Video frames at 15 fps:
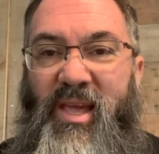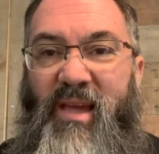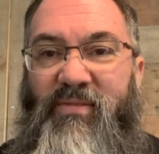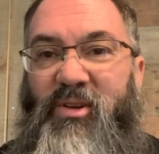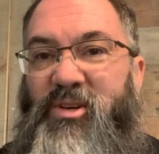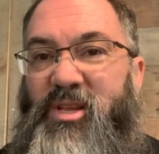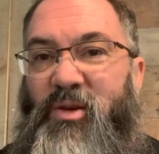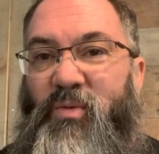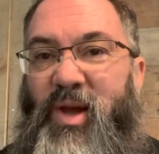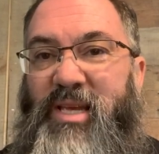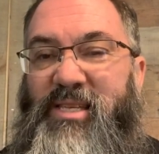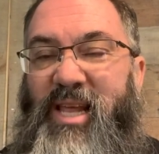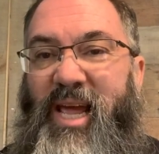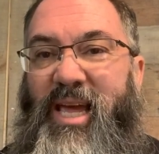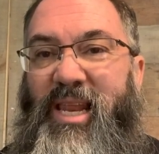If there's any
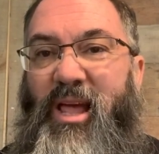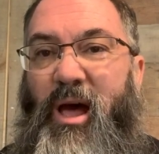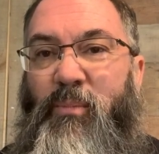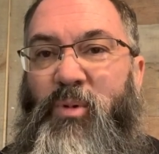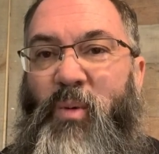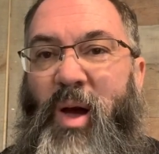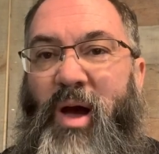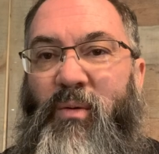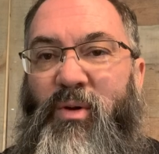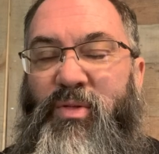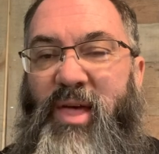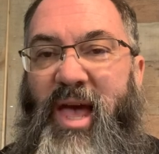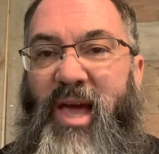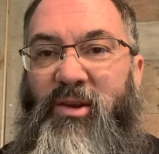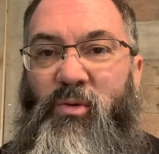ways that I can help you out with
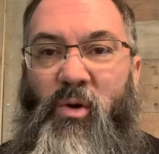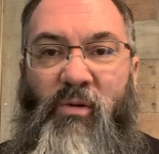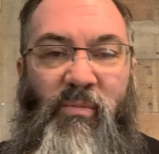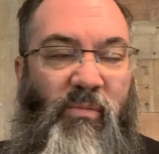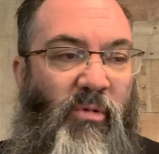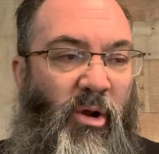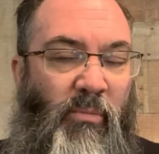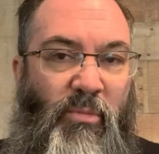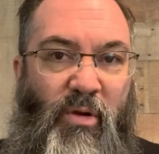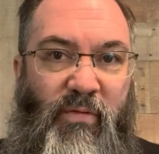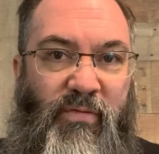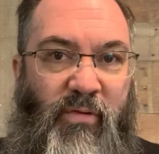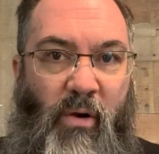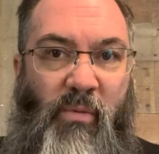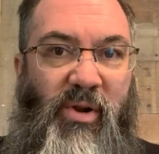that or
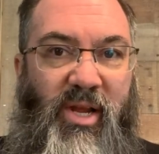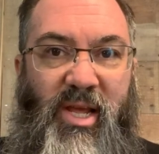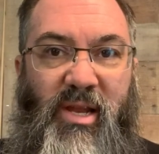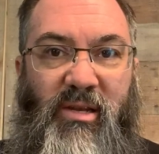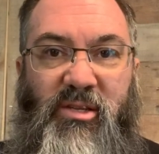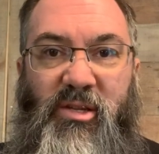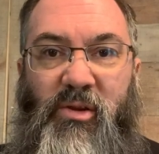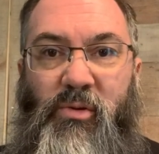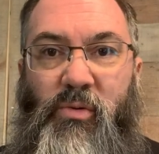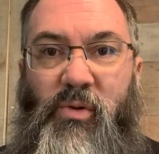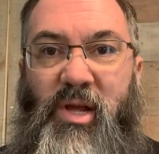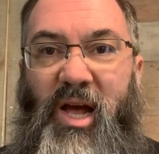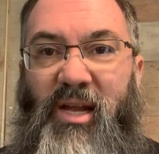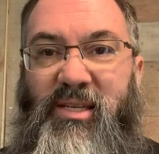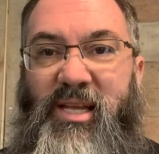move forward into
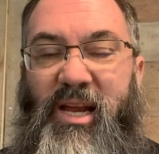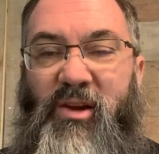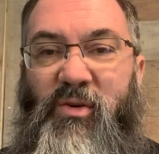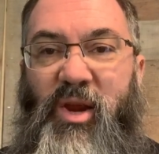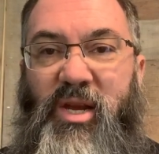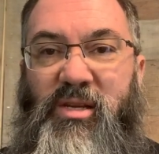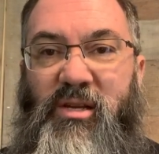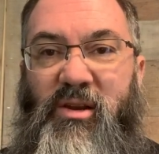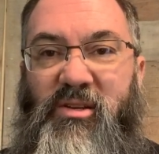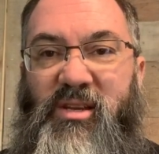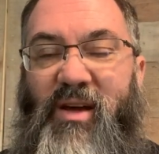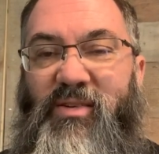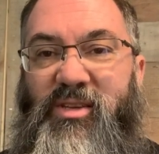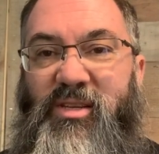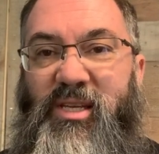content creation, there's
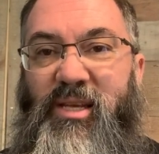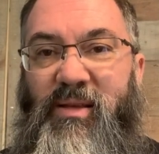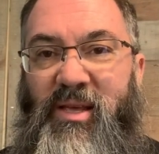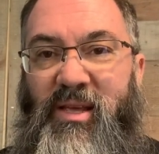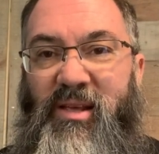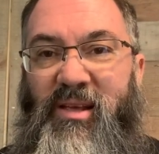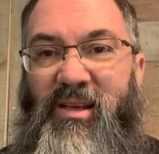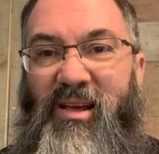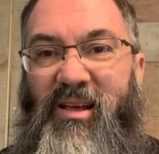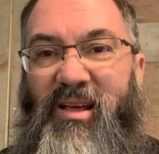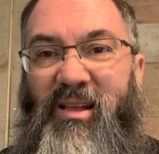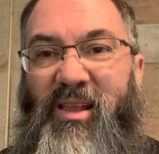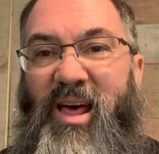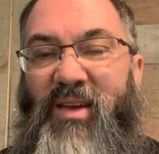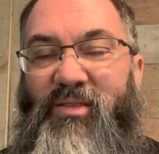obviously
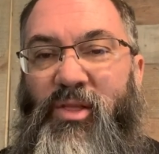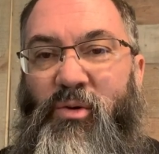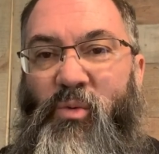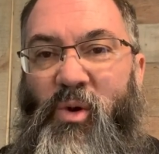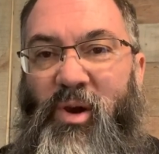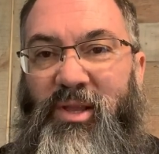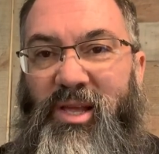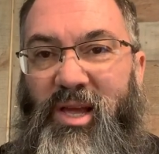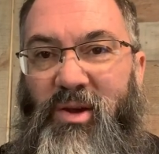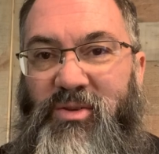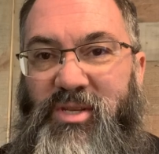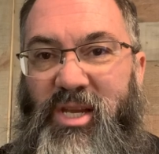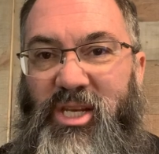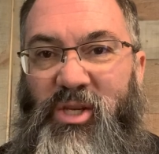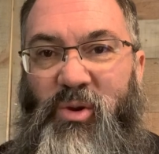a lot of other work that
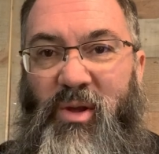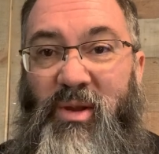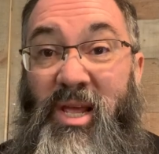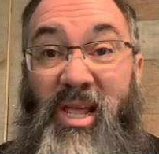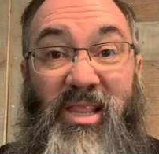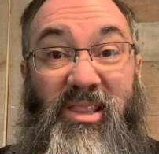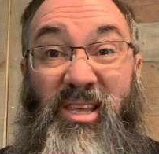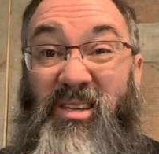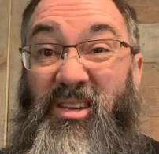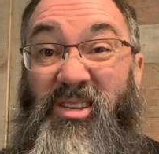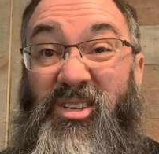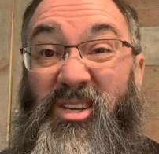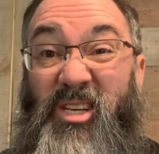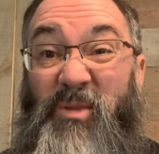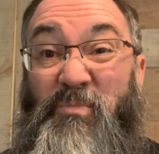goes into it. This is
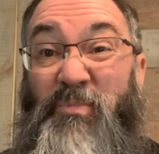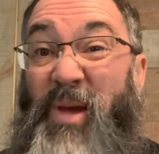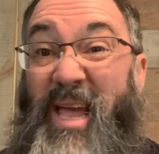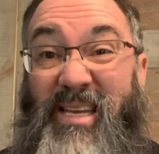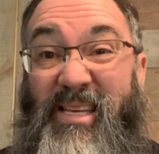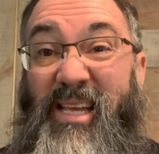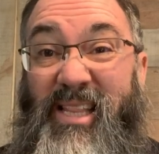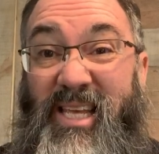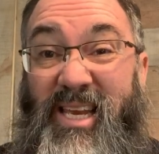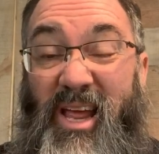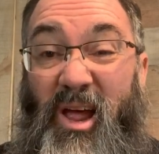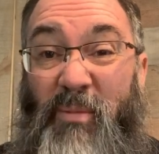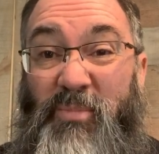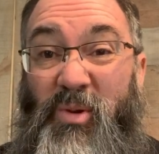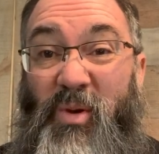just basically to
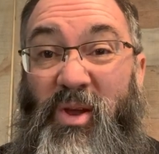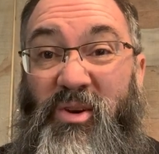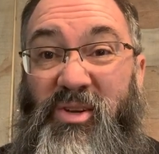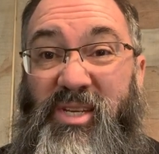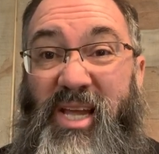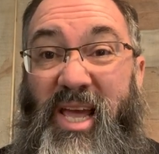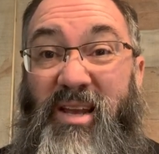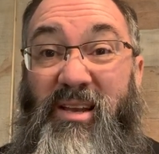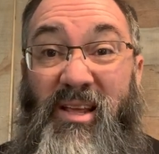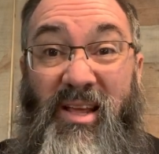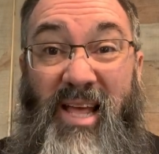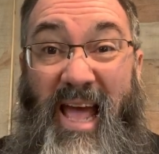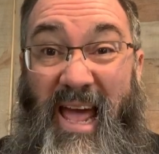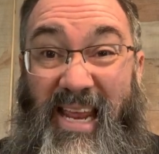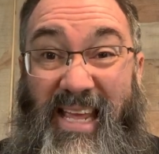help you understand
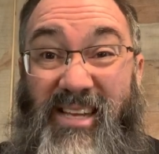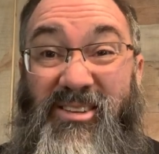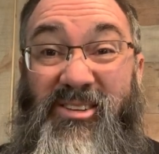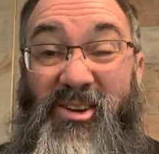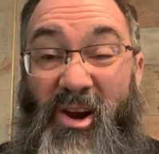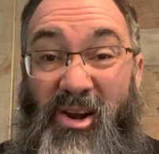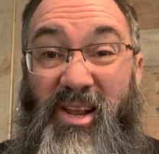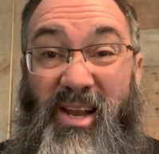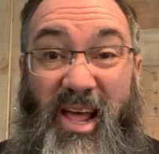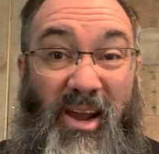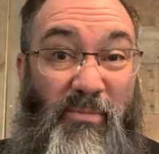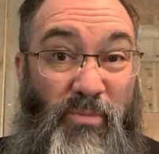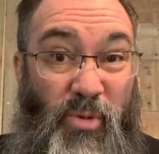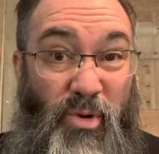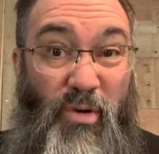how to get started, how
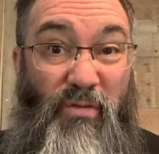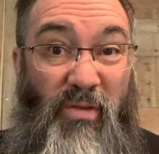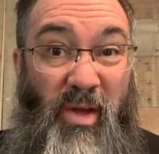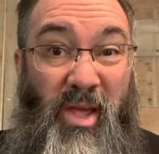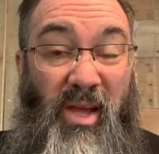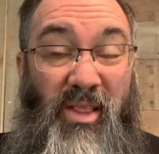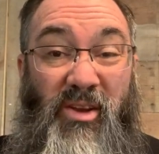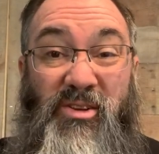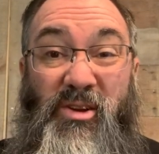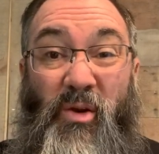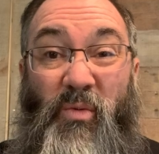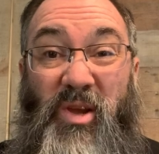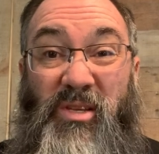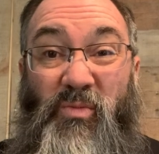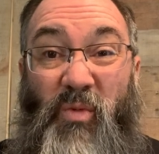to move. There's no
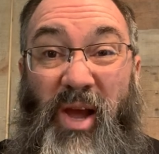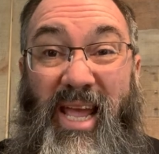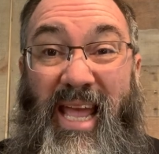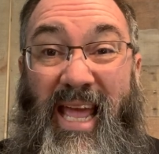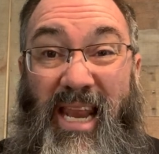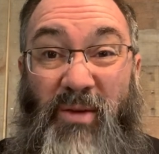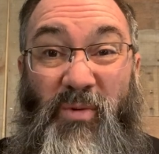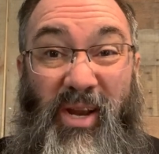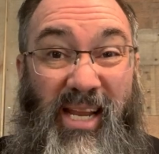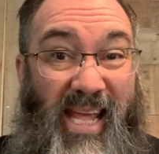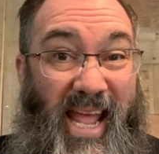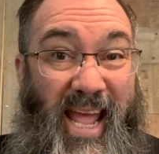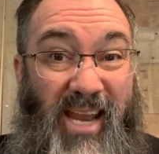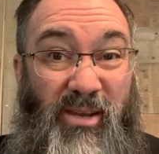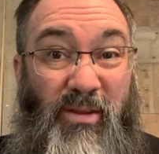reason why anyone
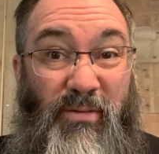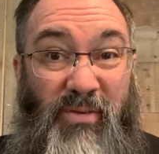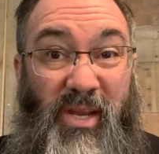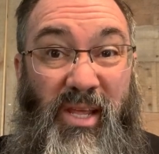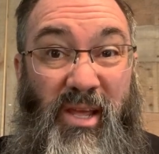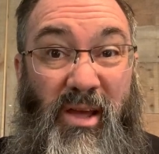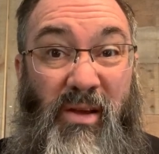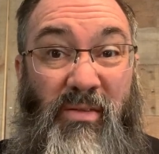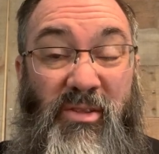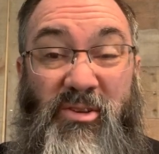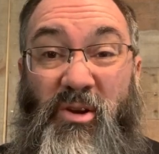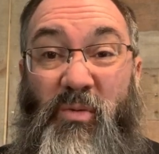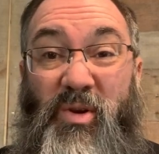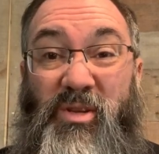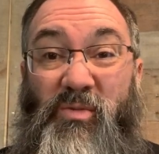can't do video. There's
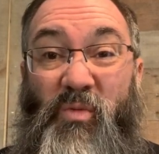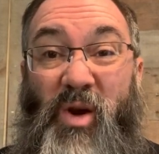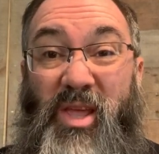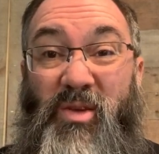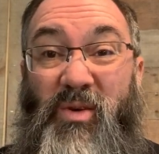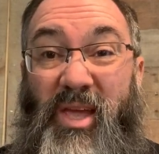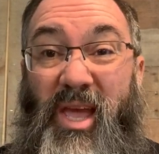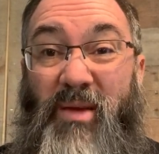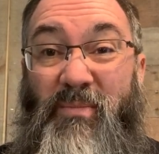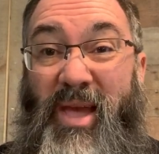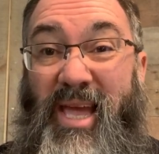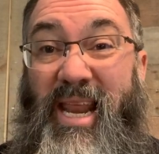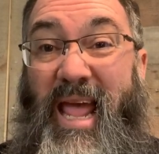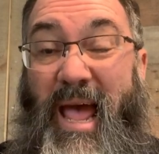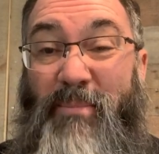no reason why you can't
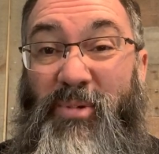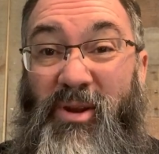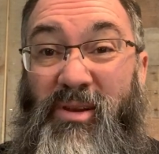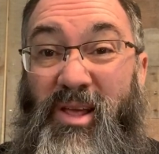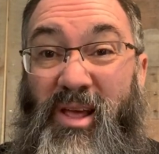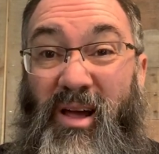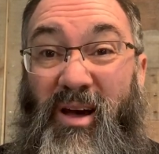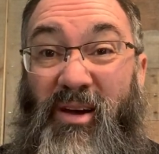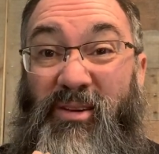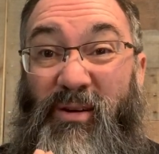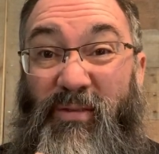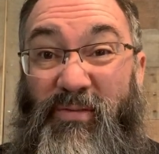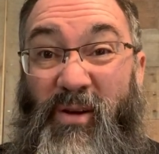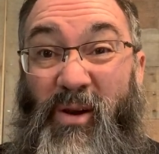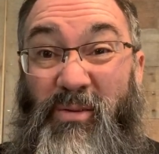make it happen on
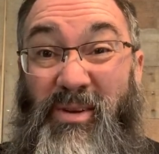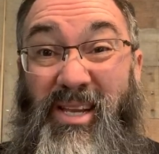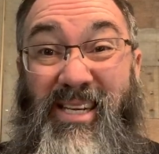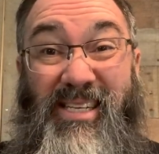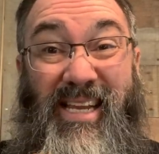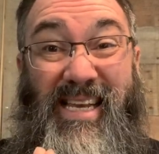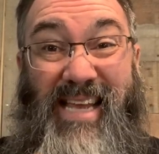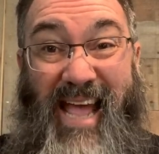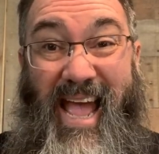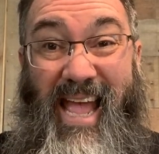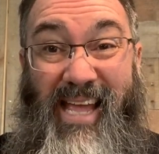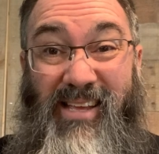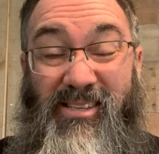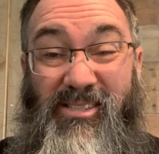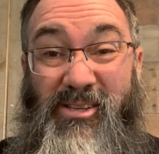your phone
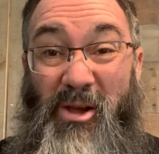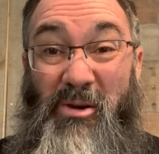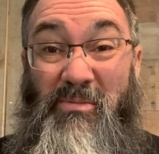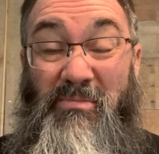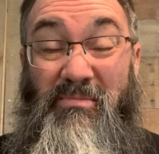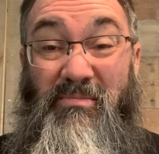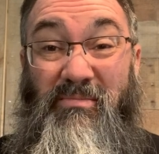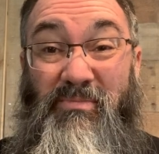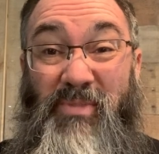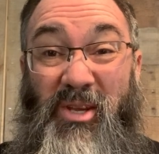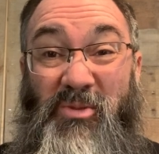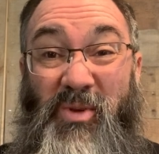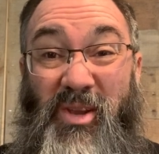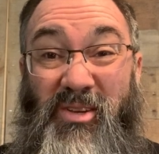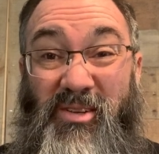today. So
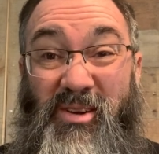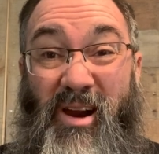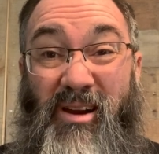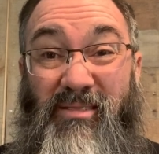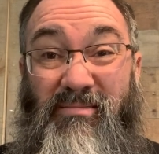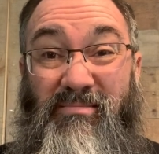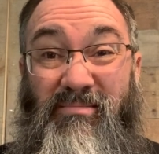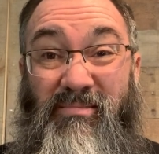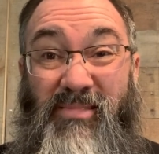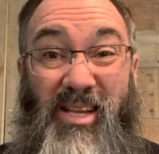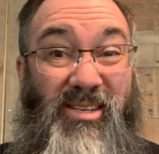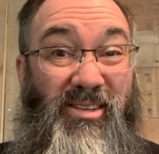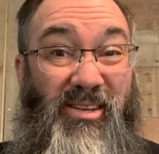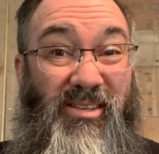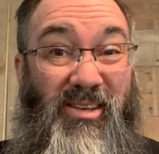that's the way to start,
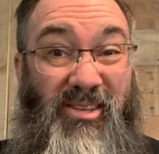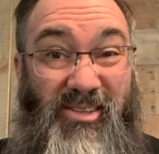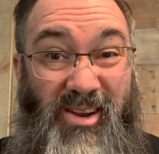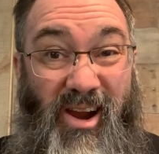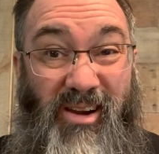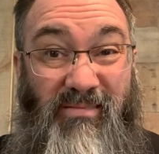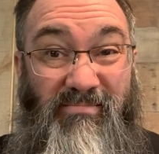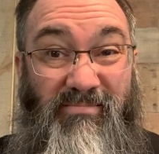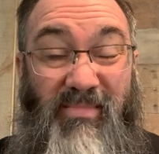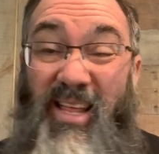is just to start.